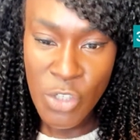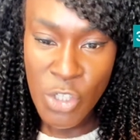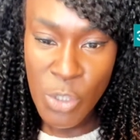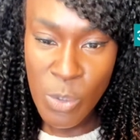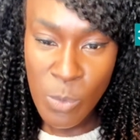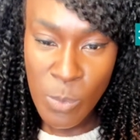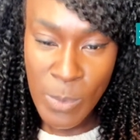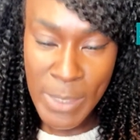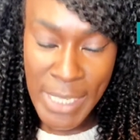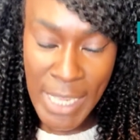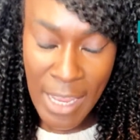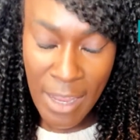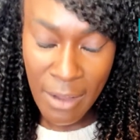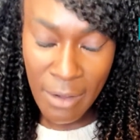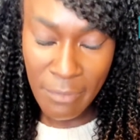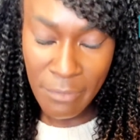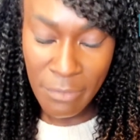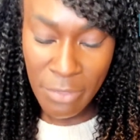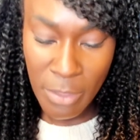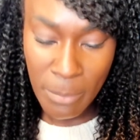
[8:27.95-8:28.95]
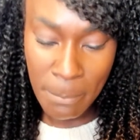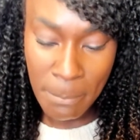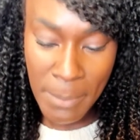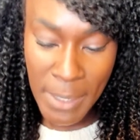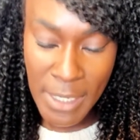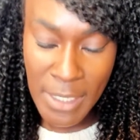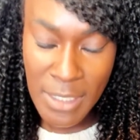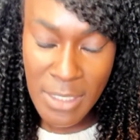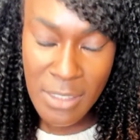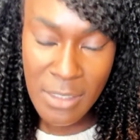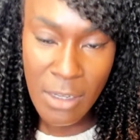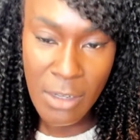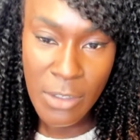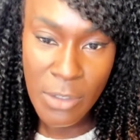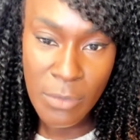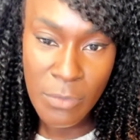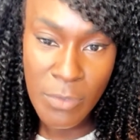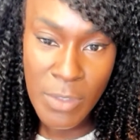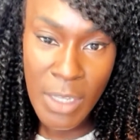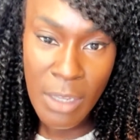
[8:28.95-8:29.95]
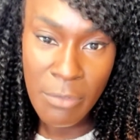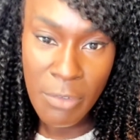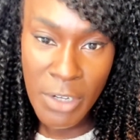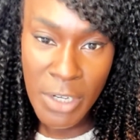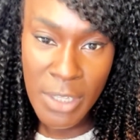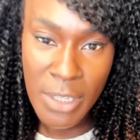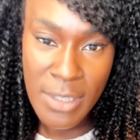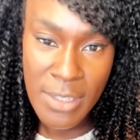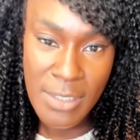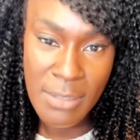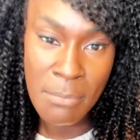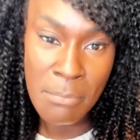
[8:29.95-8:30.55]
do we have the best kind of governance